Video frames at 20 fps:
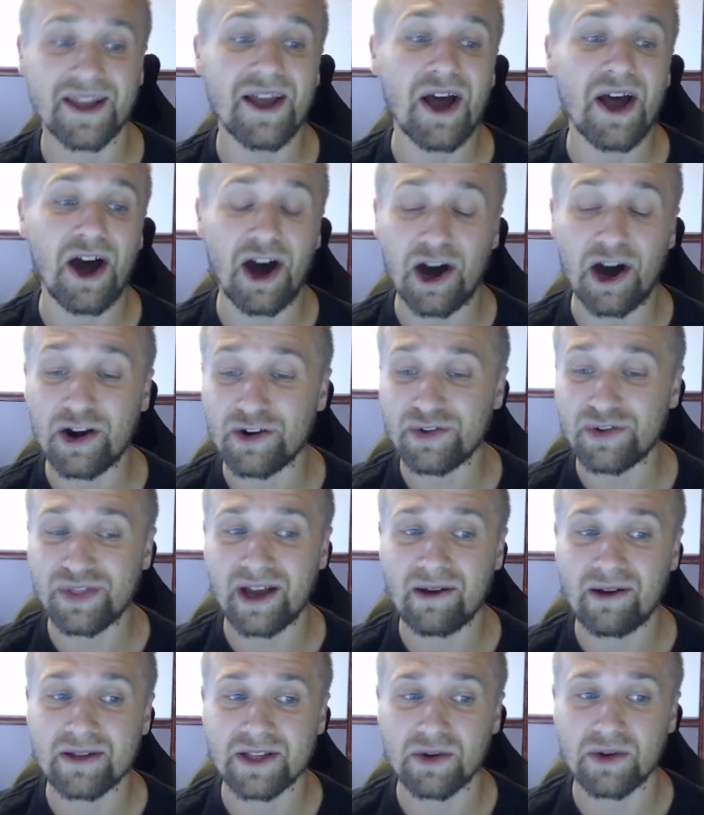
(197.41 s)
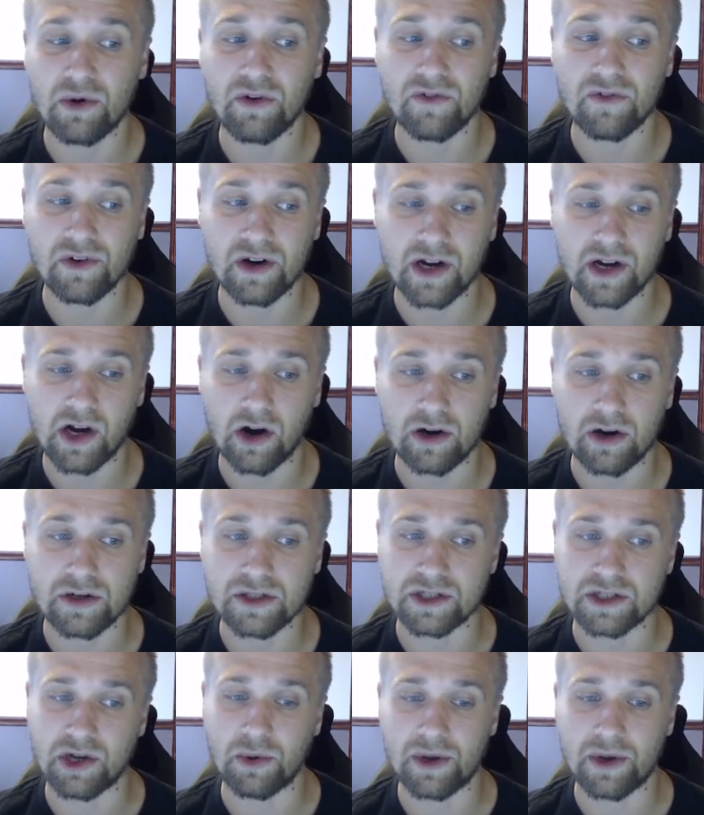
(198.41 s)
100,000 over a card's
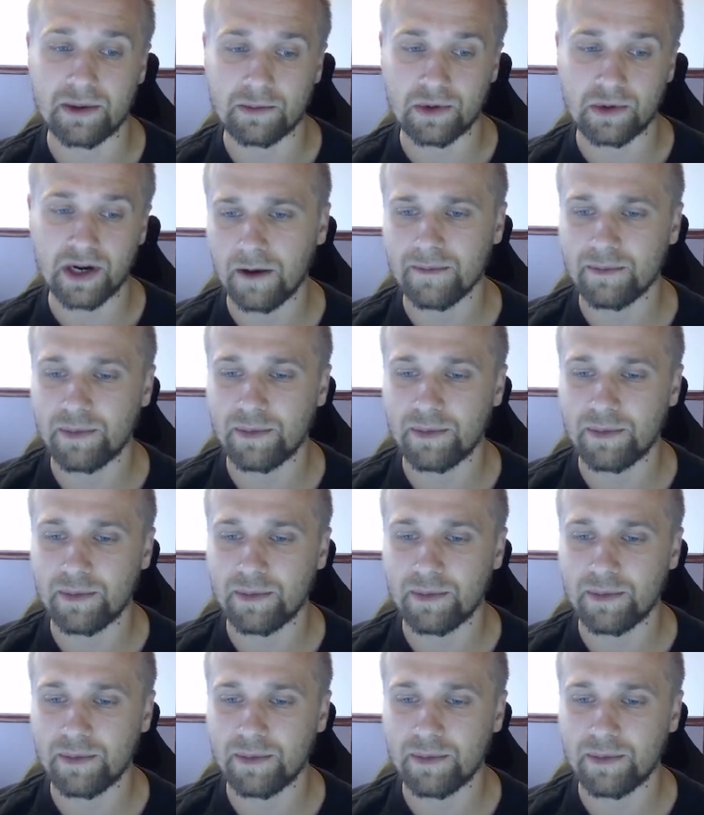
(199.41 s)
going price.